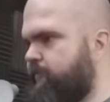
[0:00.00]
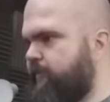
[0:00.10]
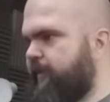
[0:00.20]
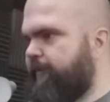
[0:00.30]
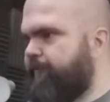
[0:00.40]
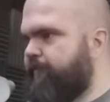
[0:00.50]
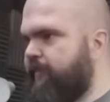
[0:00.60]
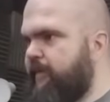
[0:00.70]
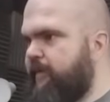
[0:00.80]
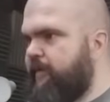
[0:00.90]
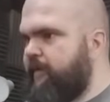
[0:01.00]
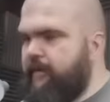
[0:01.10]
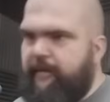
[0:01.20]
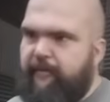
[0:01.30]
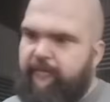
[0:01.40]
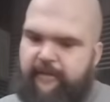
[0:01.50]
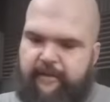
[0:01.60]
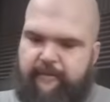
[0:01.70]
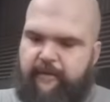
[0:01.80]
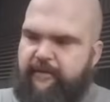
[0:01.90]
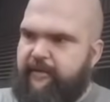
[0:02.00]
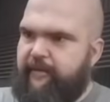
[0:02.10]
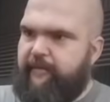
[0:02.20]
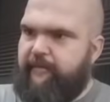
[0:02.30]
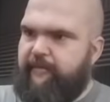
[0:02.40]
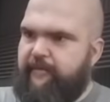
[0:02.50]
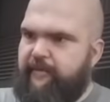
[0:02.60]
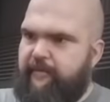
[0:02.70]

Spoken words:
okay. And so if we give ourselves